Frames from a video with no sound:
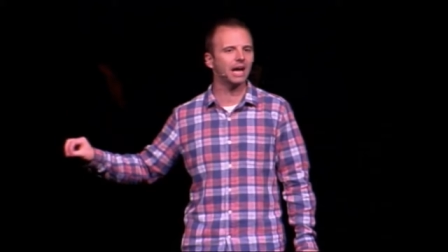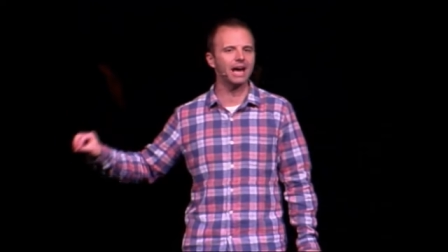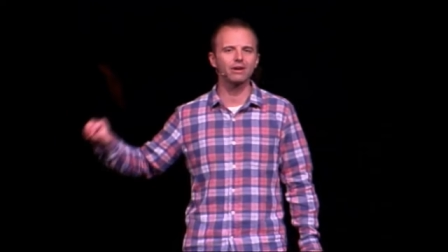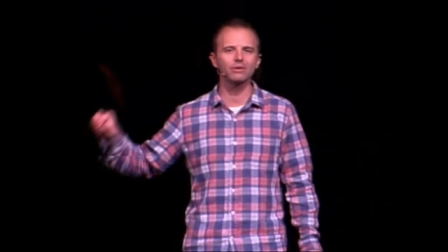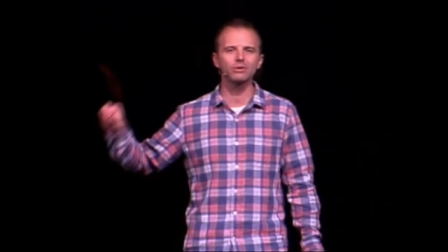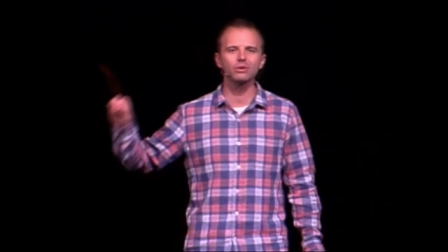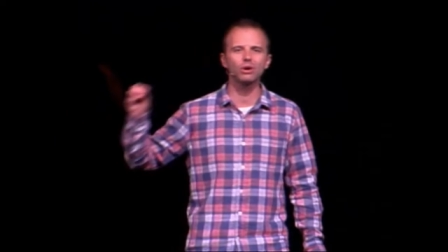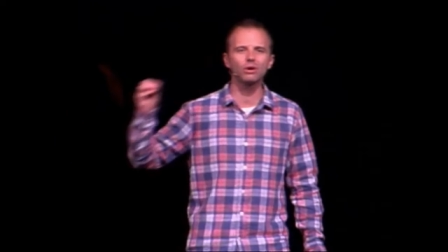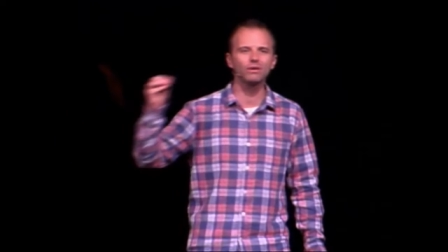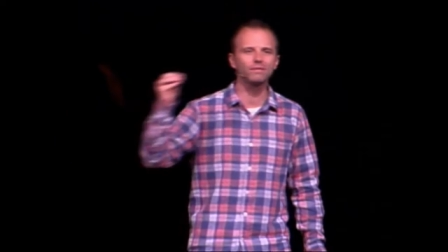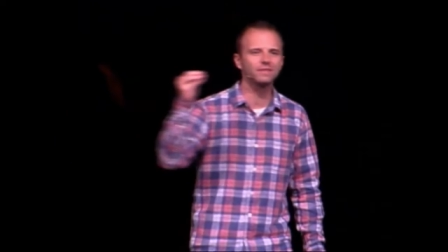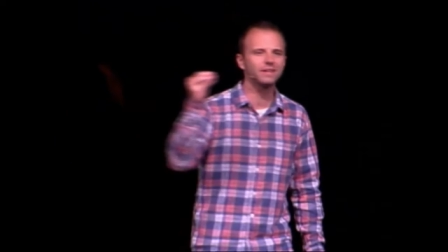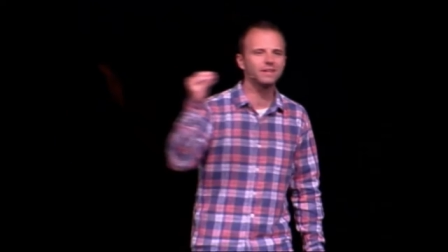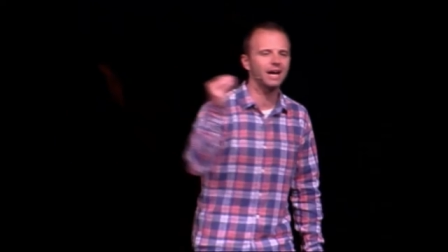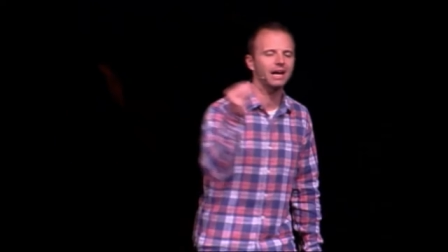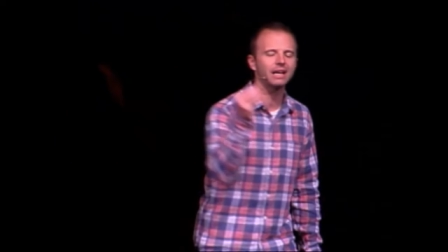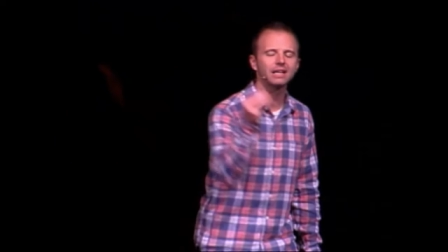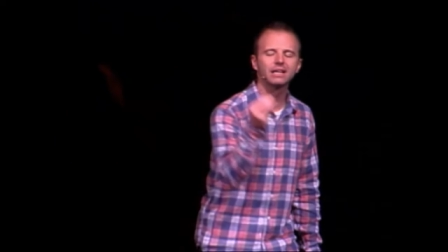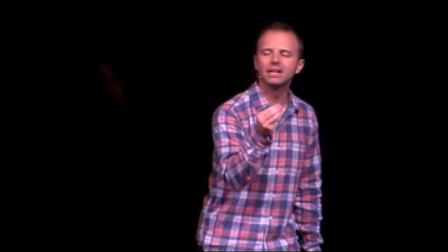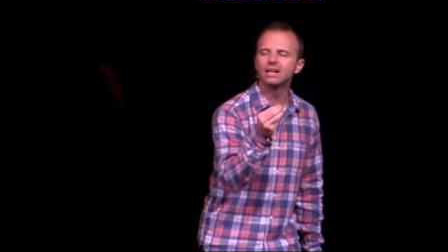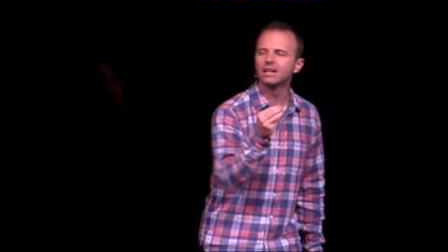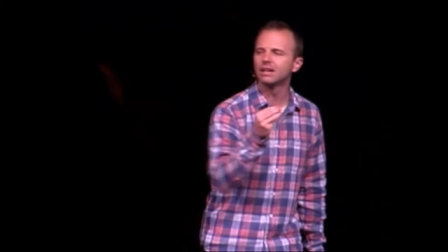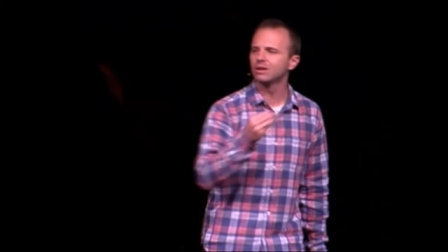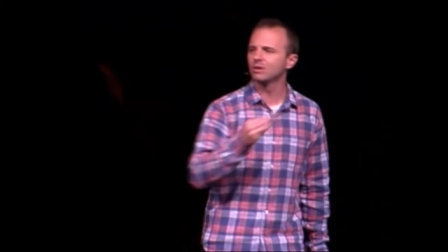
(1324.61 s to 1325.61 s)
I don't know if
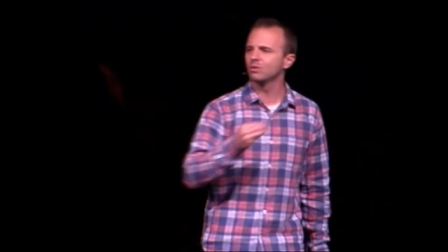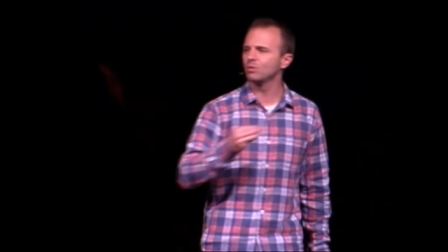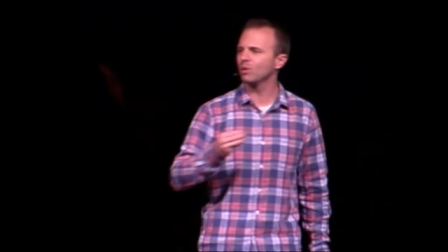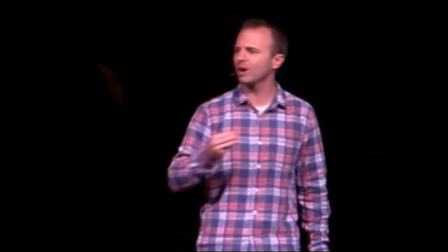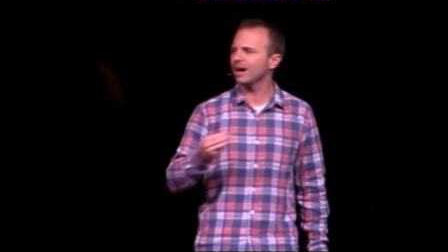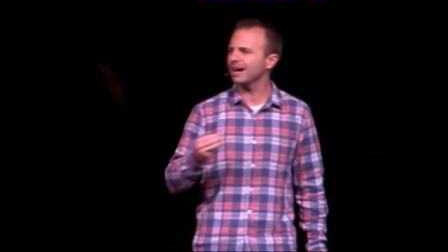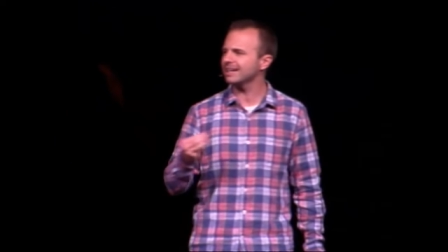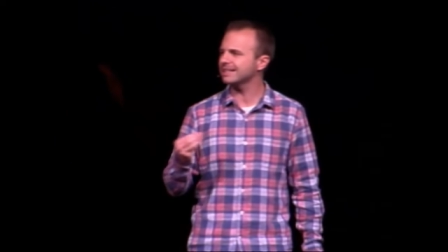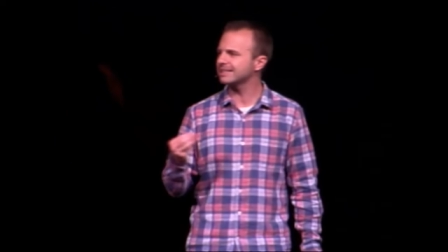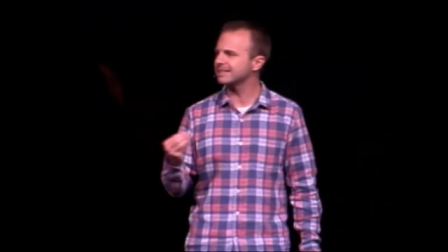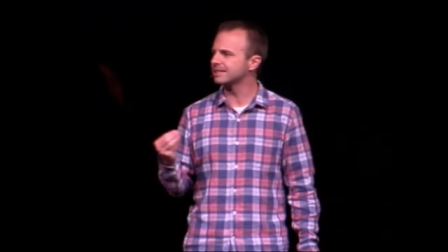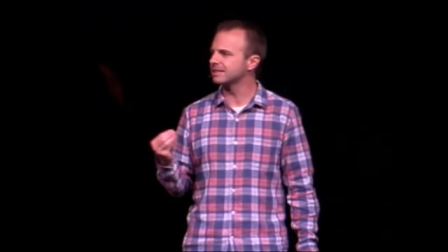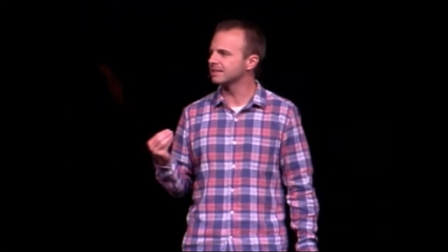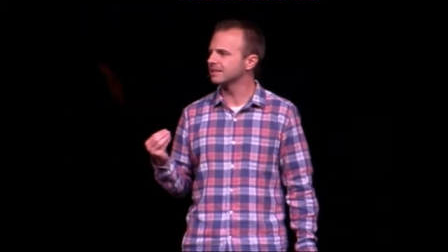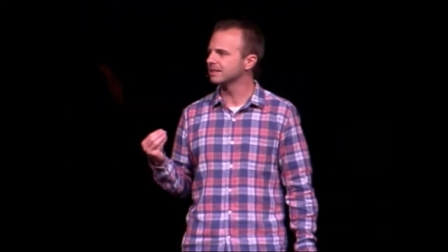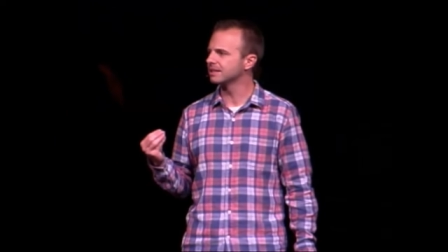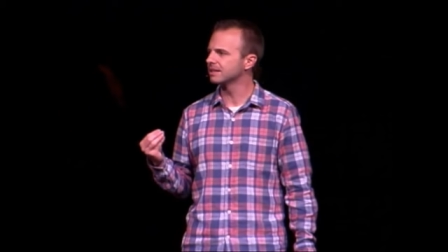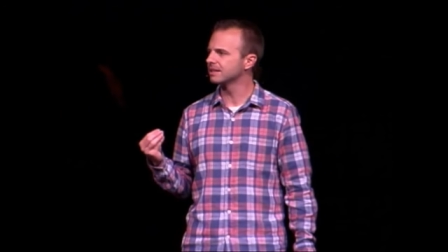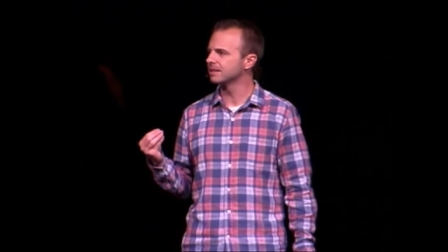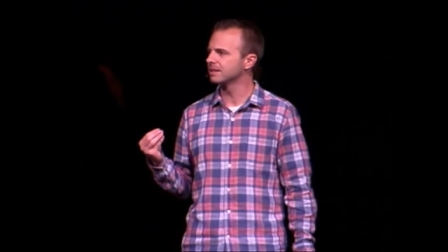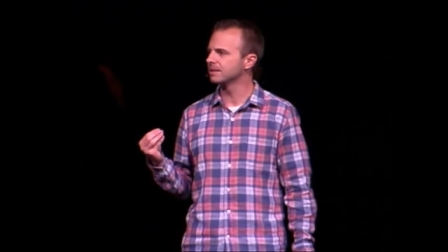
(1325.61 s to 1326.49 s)
God, what?